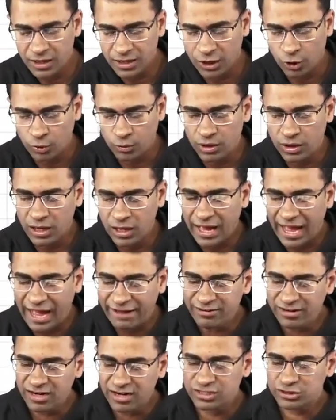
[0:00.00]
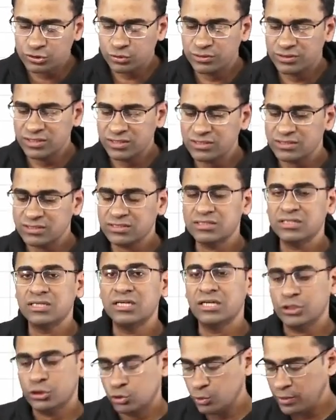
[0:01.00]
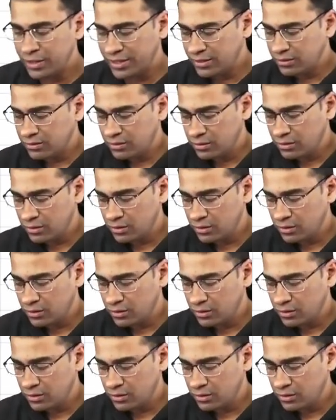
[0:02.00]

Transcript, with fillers: Now, having understood this, today